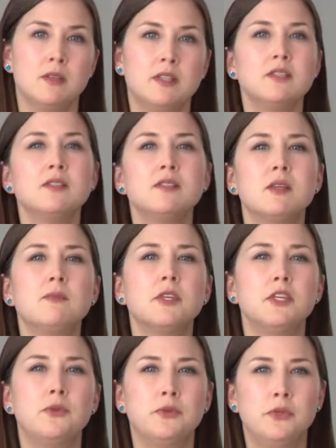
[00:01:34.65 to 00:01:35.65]
This is
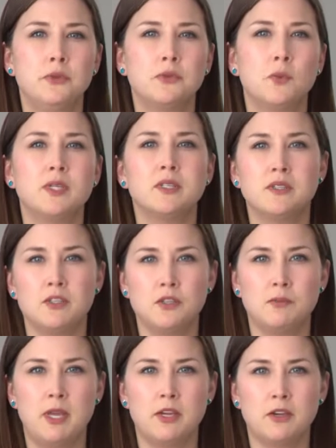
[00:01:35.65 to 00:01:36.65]
something you'd use with
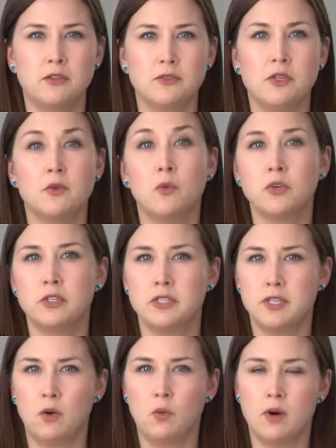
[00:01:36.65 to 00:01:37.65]
decision makers in order to
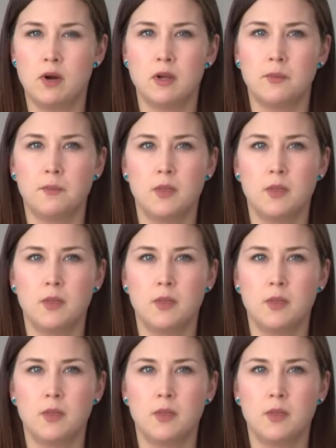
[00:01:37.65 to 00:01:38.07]
sell work.